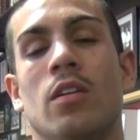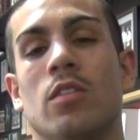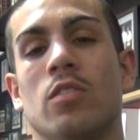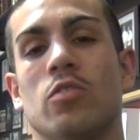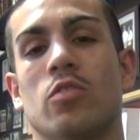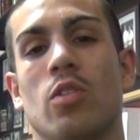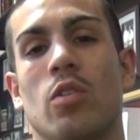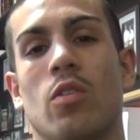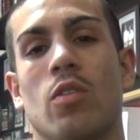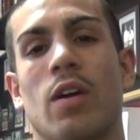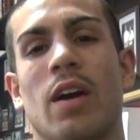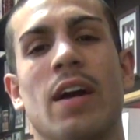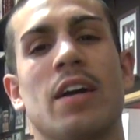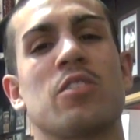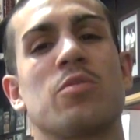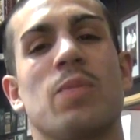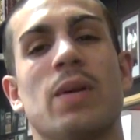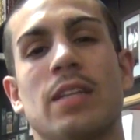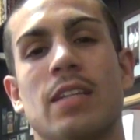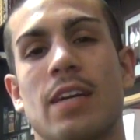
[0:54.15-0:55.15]
So I
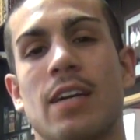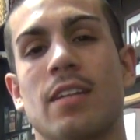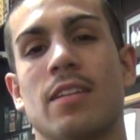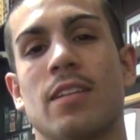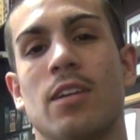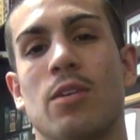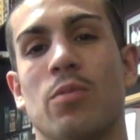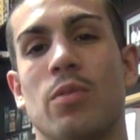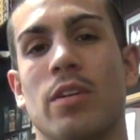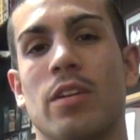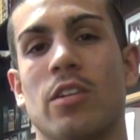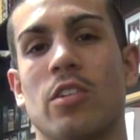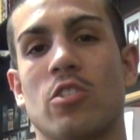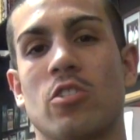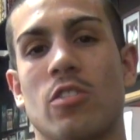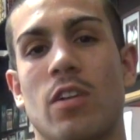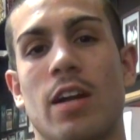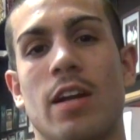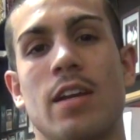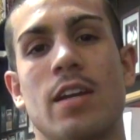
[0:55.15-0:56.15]
asked my dad that I wanted to
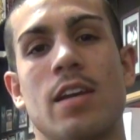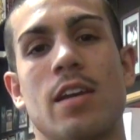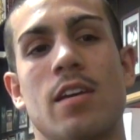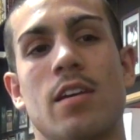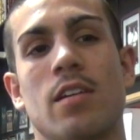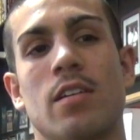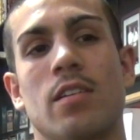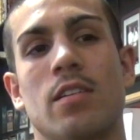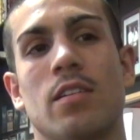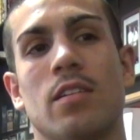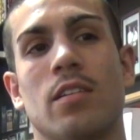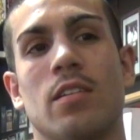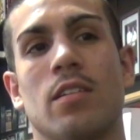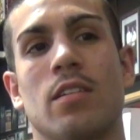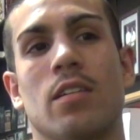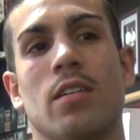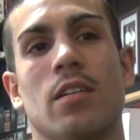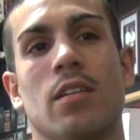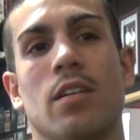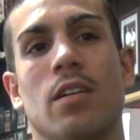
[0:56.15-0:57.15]
try it.
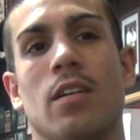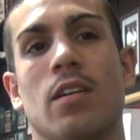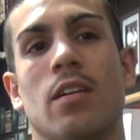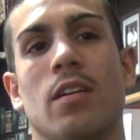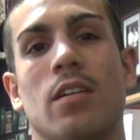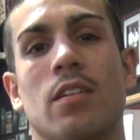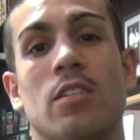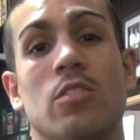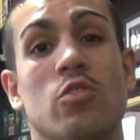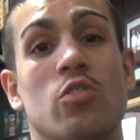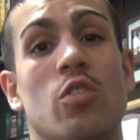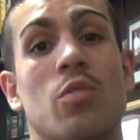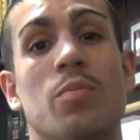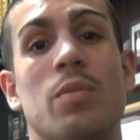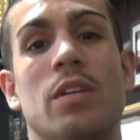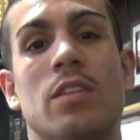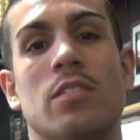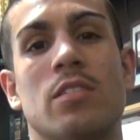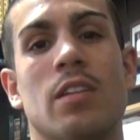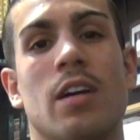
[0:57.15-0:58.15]
He told
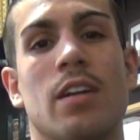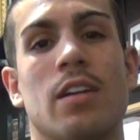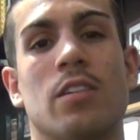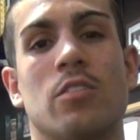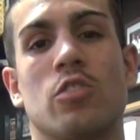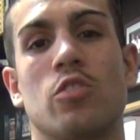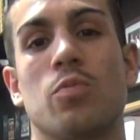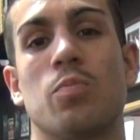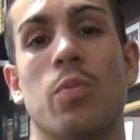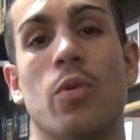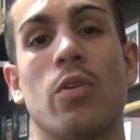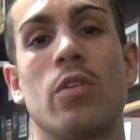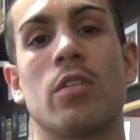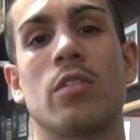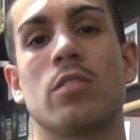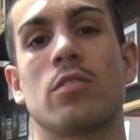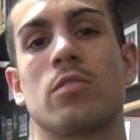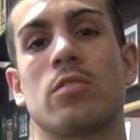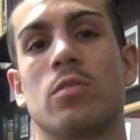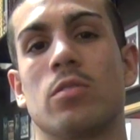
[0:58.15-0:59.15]
me it's not a
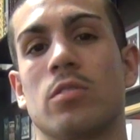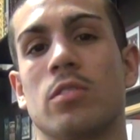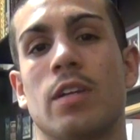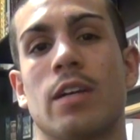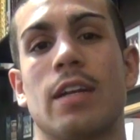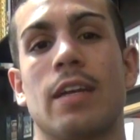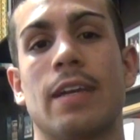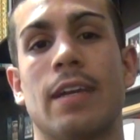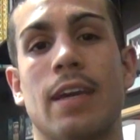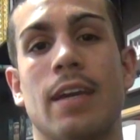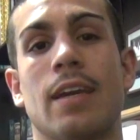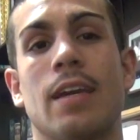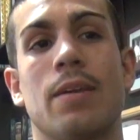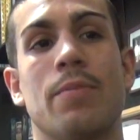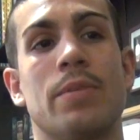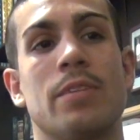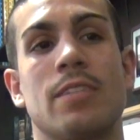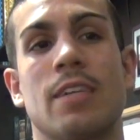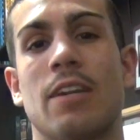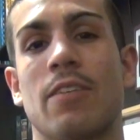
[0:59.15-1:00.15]
sport, so it's not a game.
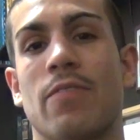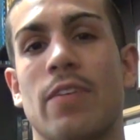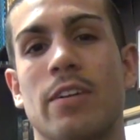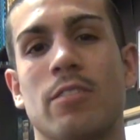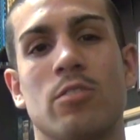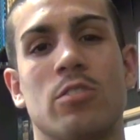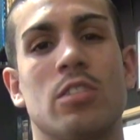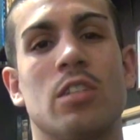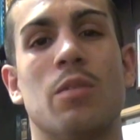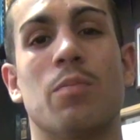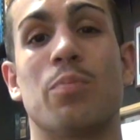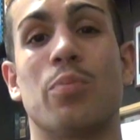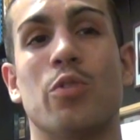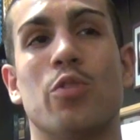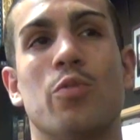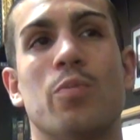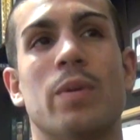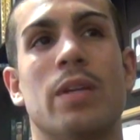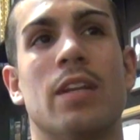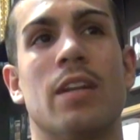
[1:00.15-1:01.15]
He said if I don't see
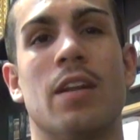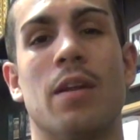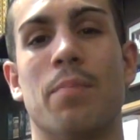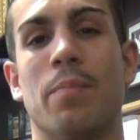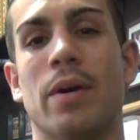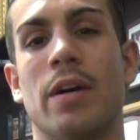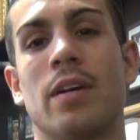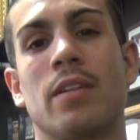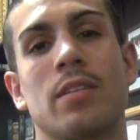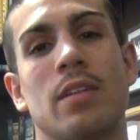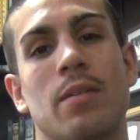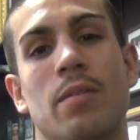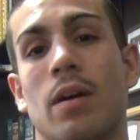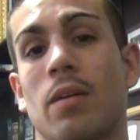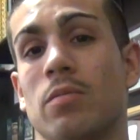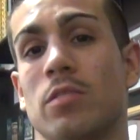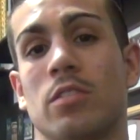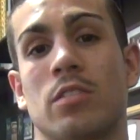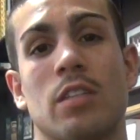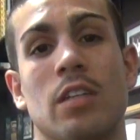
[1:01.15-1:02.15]
improvement in a month,
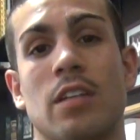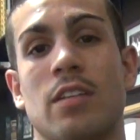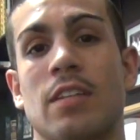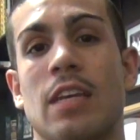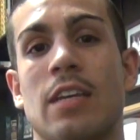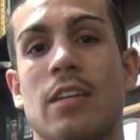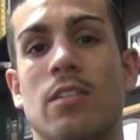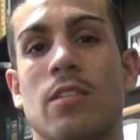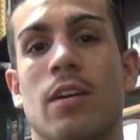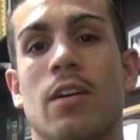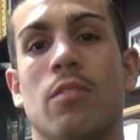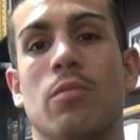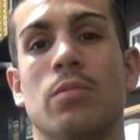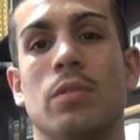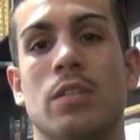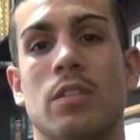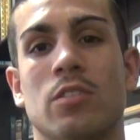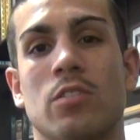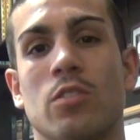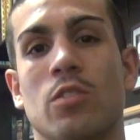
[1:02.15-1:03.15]
I'm just going to take you out
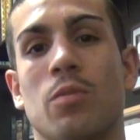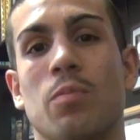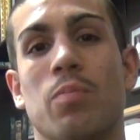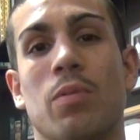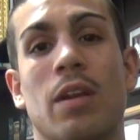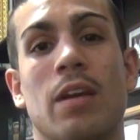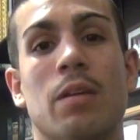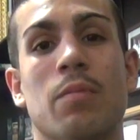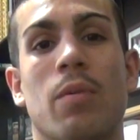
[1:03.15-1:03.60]
because you don't play